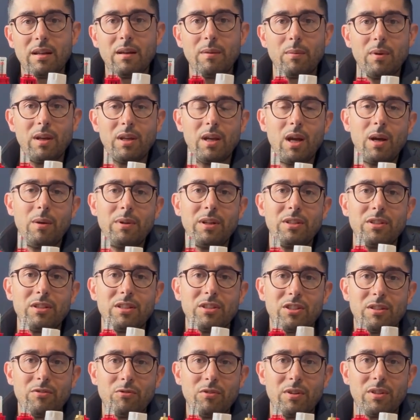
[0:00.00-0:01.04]
but obviously
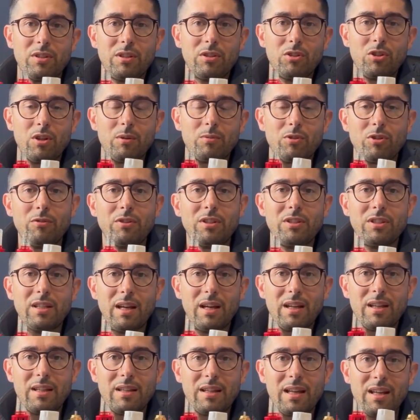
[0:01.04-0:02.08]
different in terms of
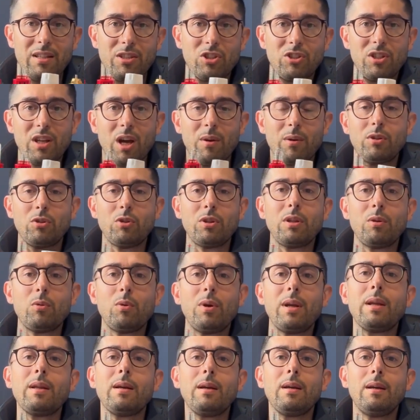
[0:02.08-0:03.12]
design and geometry
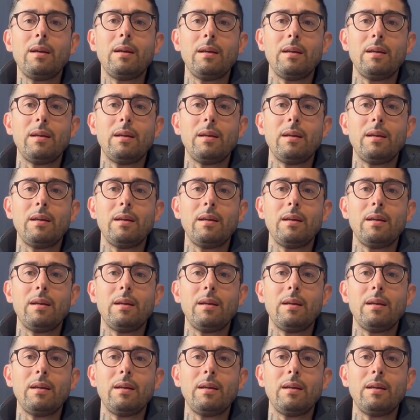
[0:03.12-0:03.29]
with